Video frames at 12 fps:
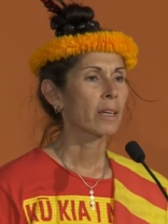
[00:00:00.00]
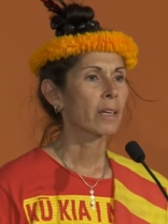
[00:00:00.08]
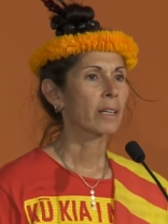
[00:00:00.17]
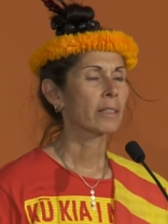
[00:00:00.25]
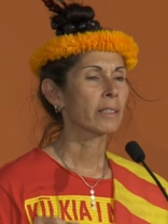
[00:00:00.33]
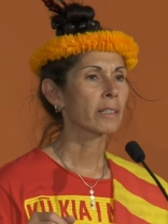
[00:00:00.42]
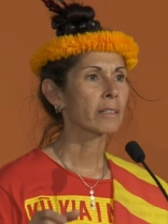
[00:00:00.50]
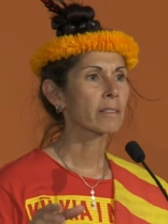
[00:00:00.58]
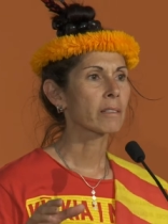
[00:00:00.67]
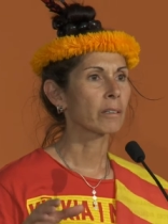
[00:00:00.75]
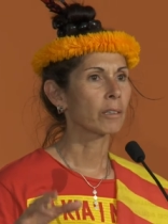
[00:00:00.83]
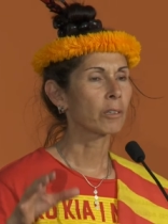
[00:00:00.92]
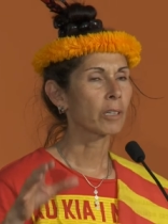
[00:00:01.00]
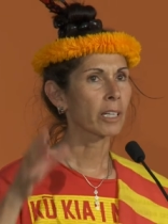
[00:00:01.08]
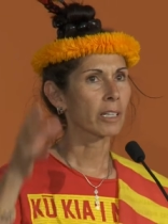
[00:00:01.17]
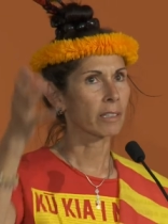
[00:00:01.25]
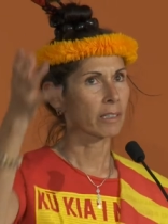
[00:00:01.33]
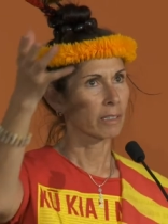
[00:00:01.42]
and it is the
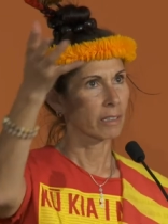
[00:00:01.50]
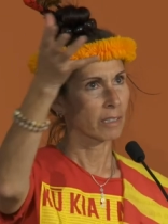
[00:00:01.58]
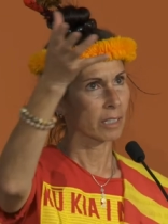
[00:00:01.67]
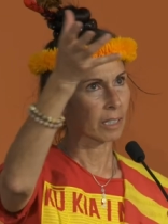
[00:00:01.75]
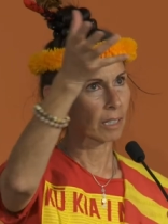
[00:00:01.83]
ohe. It